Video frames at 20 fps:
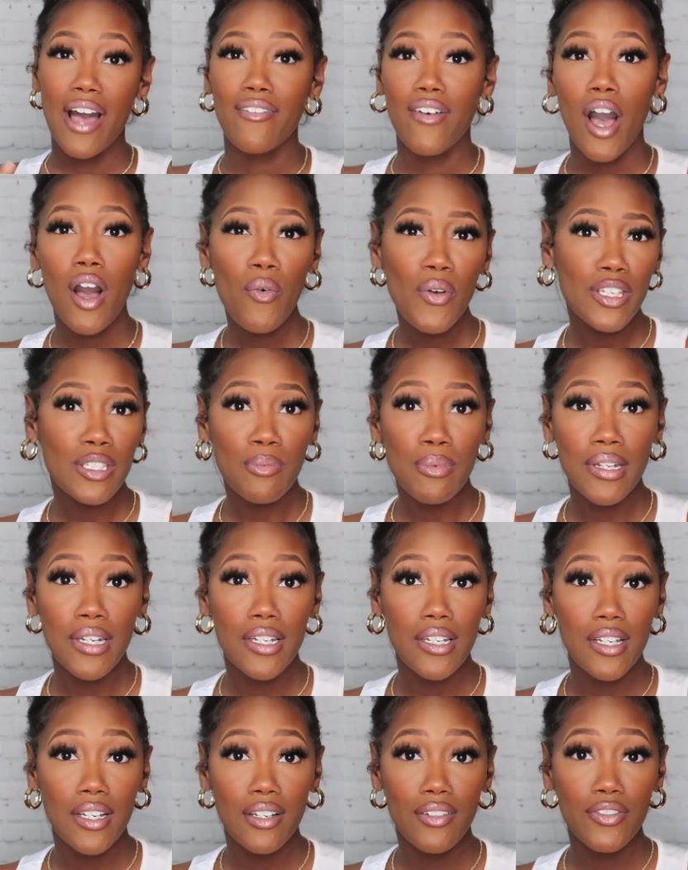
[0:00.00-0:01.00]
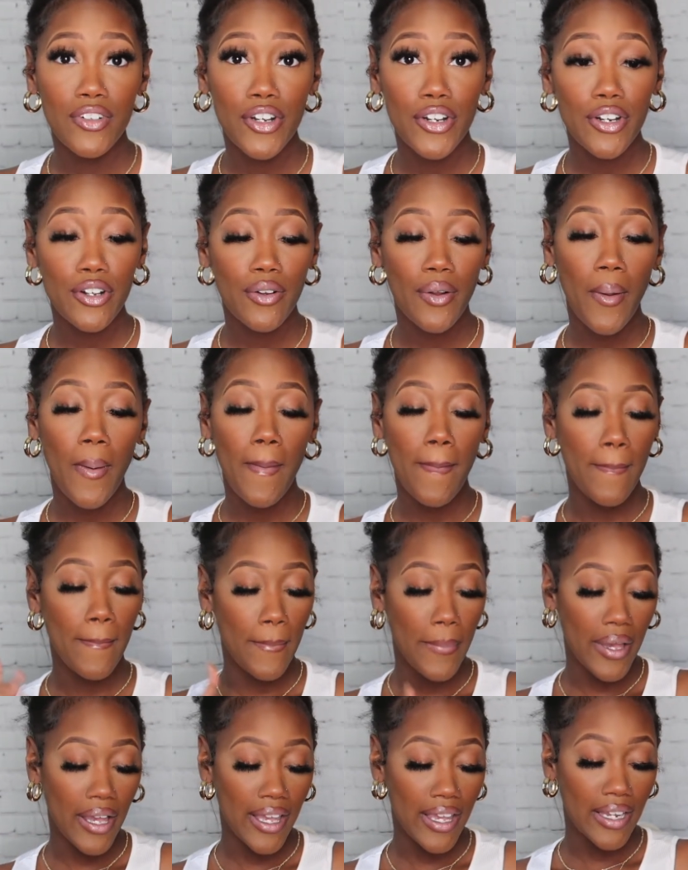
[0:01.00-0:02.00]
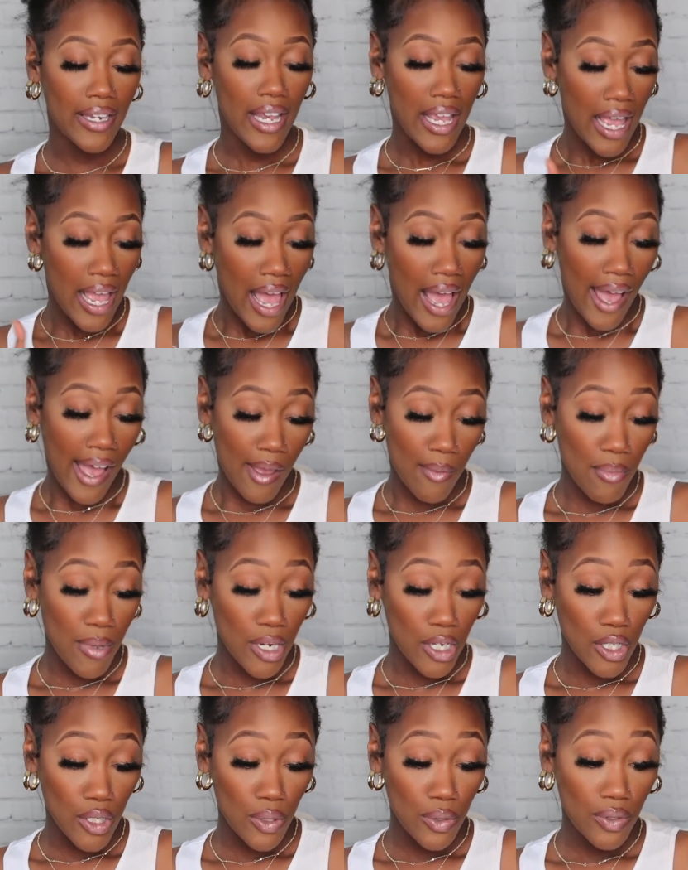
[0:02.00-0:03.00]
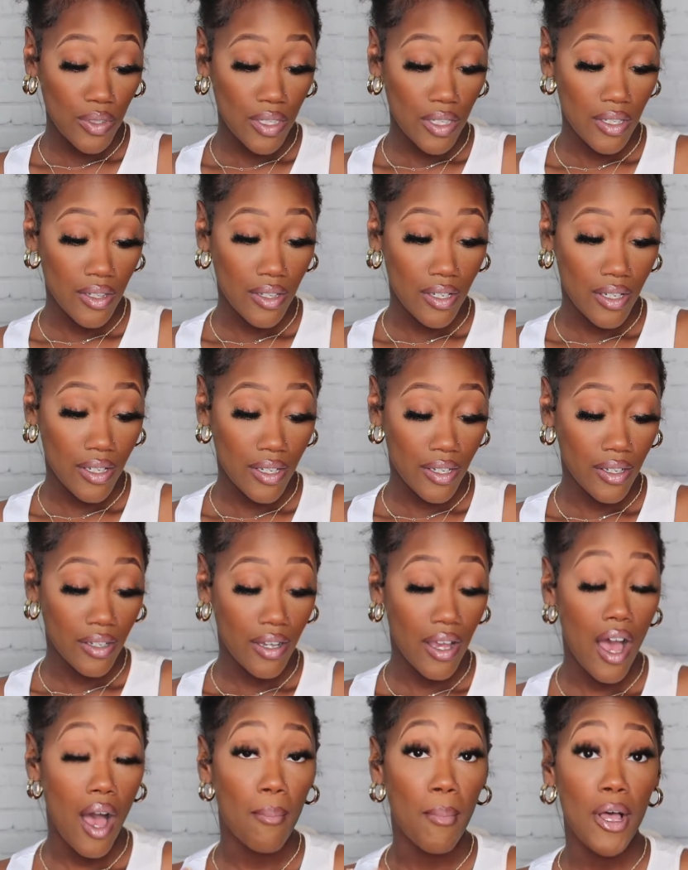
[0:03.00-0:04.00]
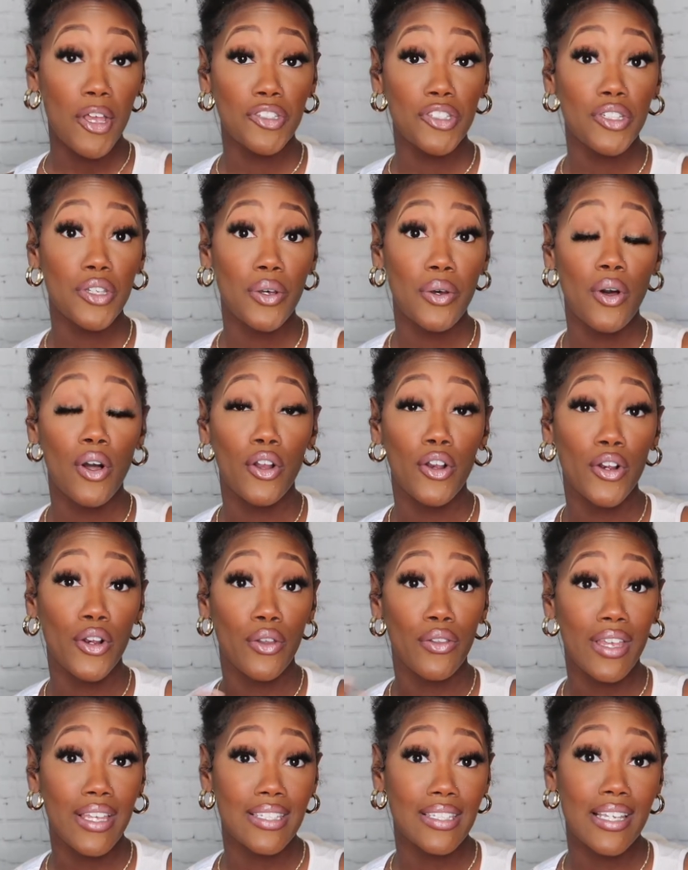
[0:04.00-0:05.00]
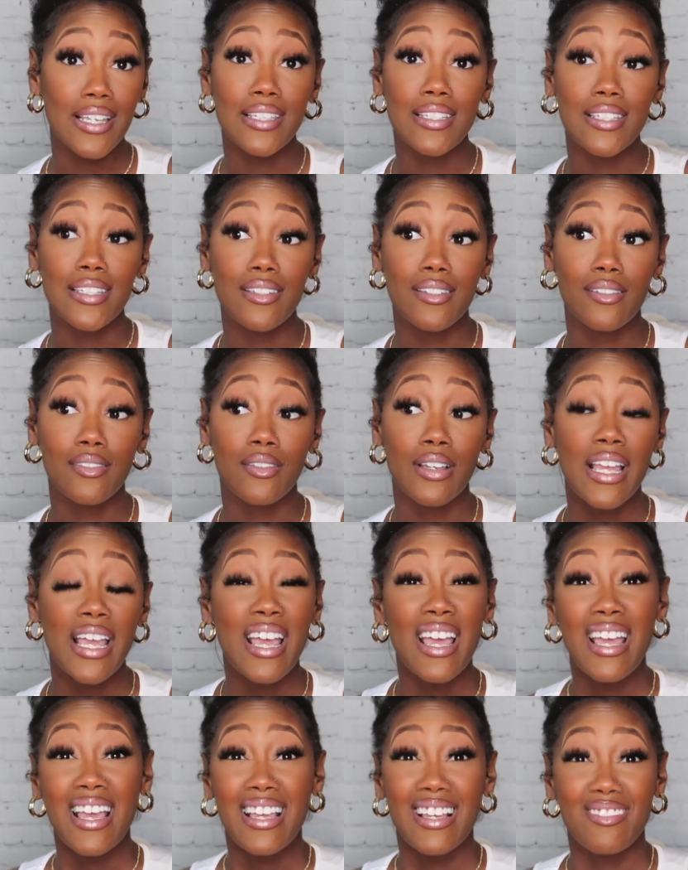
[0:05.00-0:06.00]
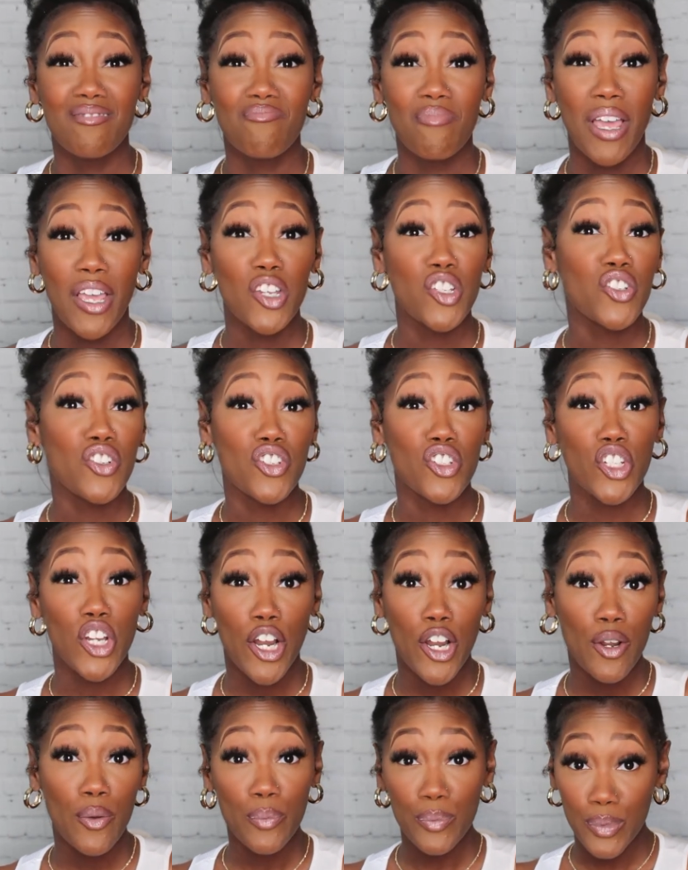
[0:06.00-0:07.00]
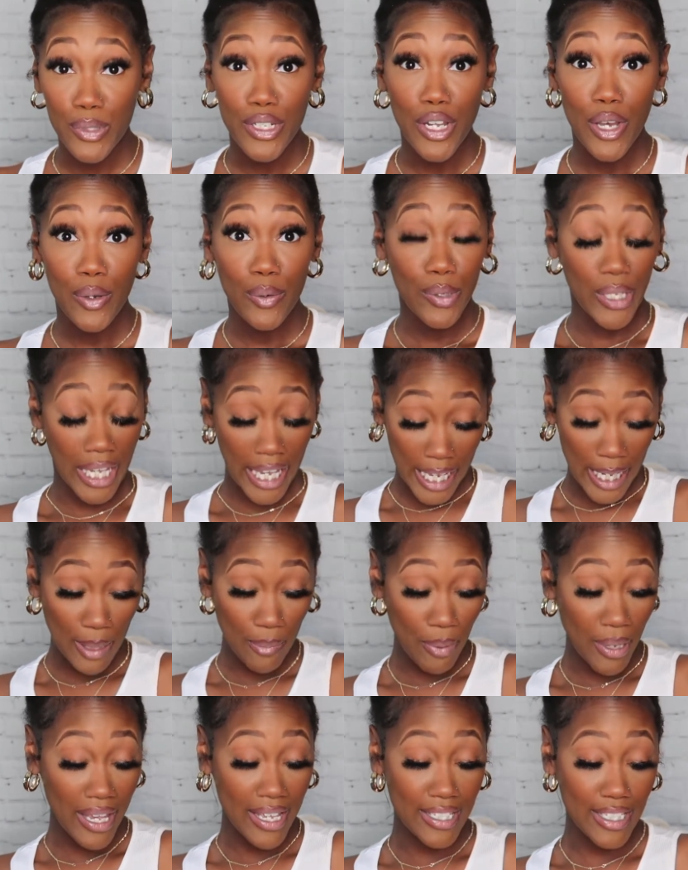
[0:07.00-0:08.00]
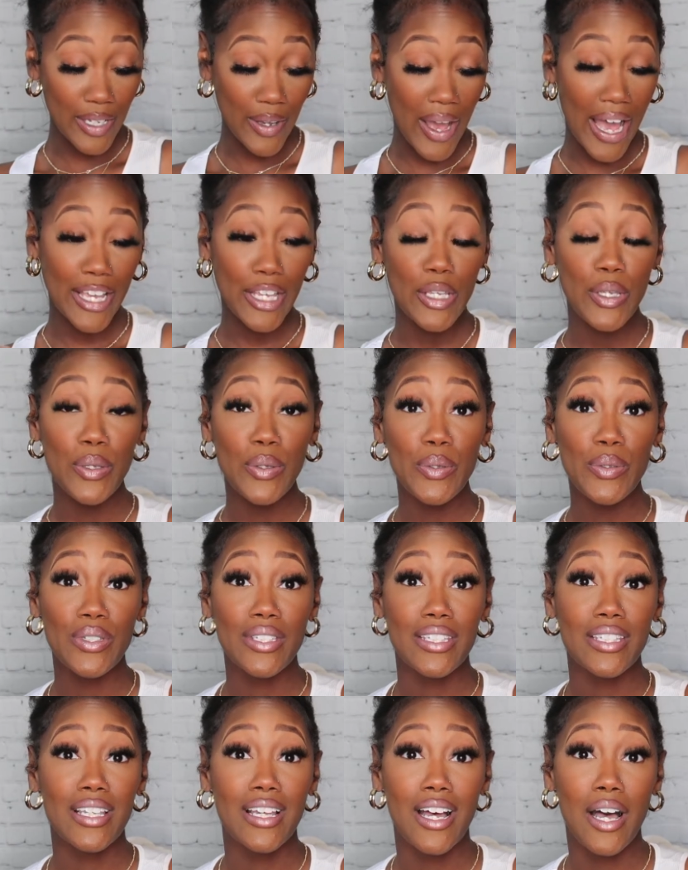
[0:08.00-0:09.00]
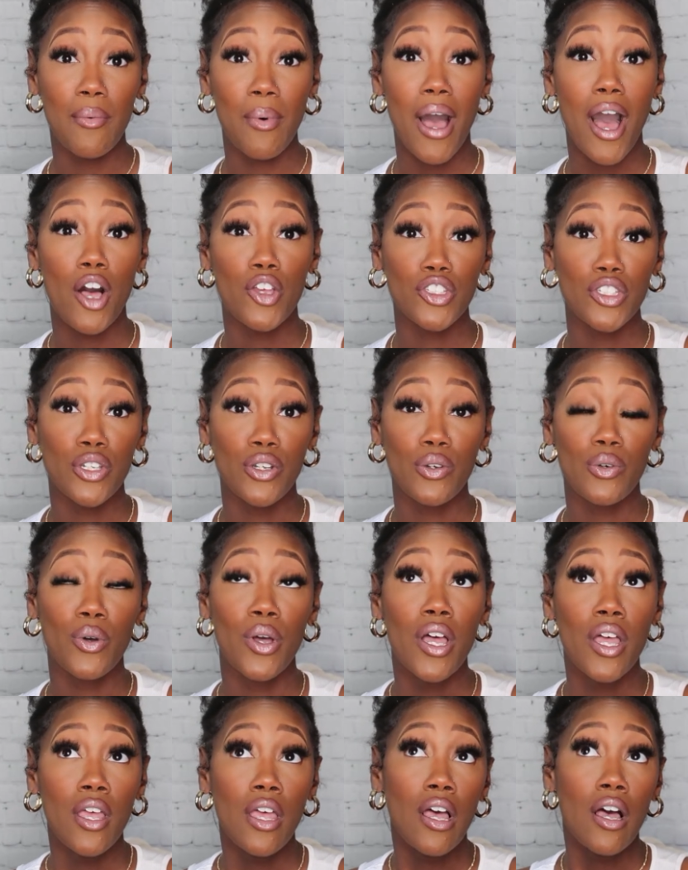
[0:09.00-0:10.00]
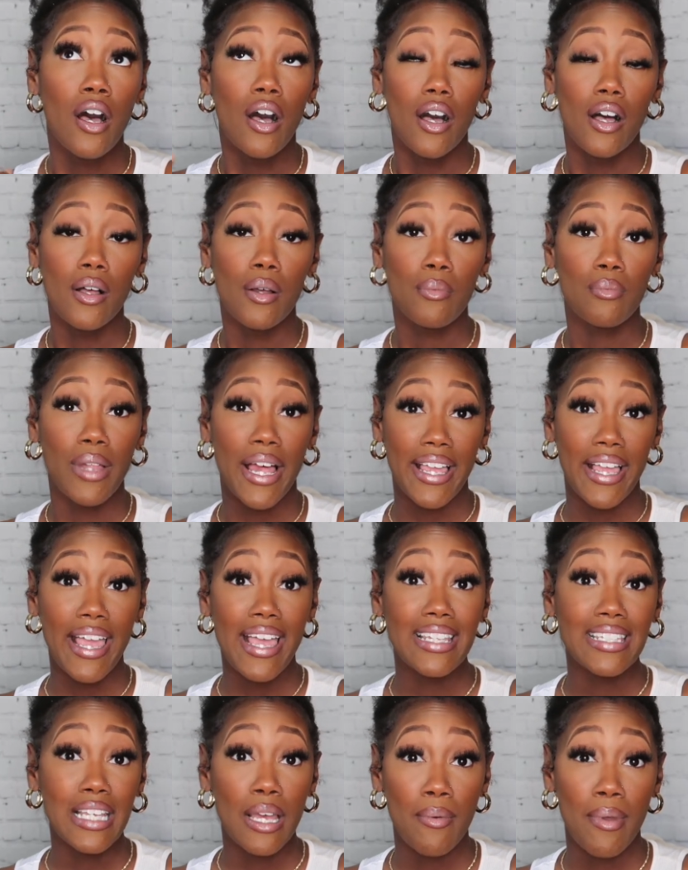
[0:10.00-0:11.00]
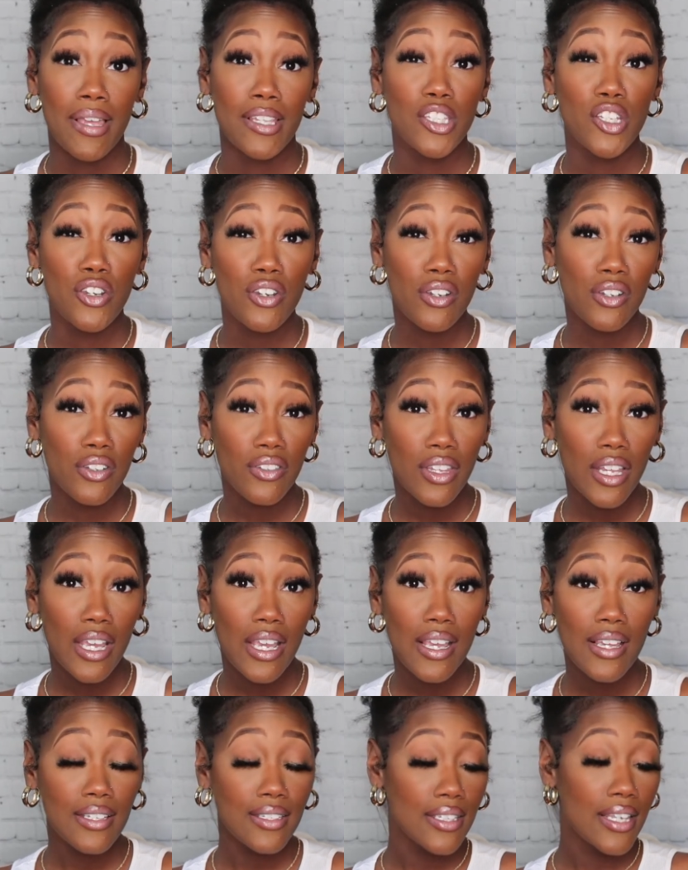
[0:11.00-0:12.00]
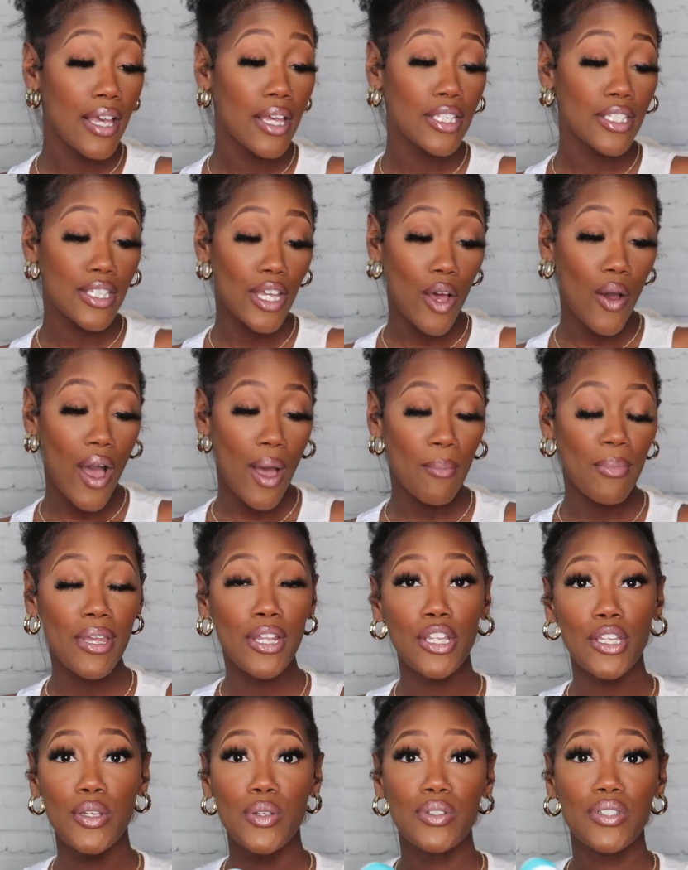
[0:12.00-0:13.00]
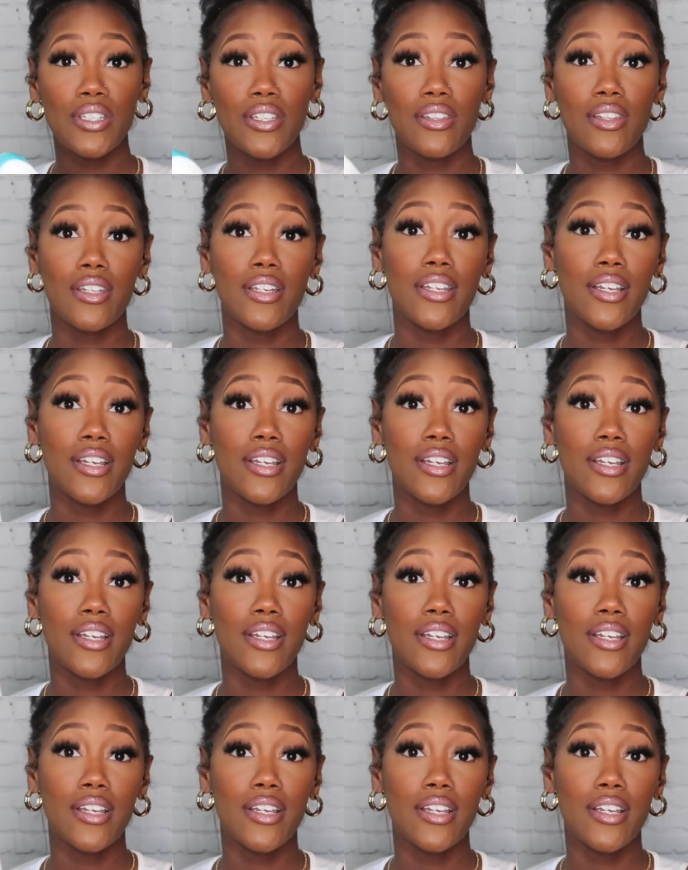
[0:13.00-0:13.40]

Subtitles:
always been a Dove girl, but I've been using I'm also a girl that's into making sure germs don't keep. So I use like antibacterial things. So I've been using the